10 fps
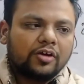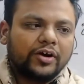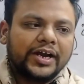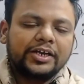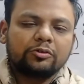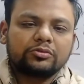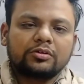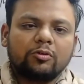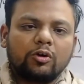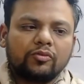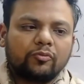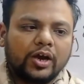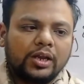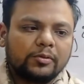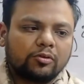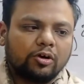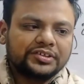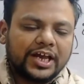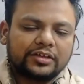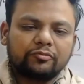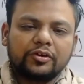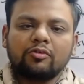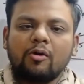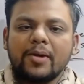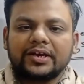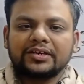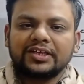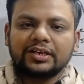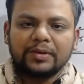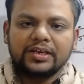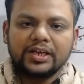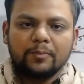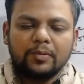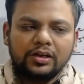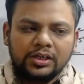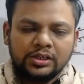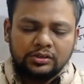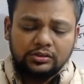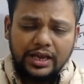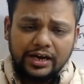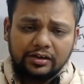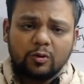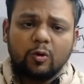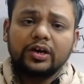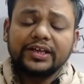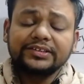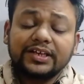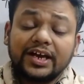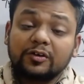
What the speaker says: Why he took the gold foil? Because as we know, metals are malleable, and gold is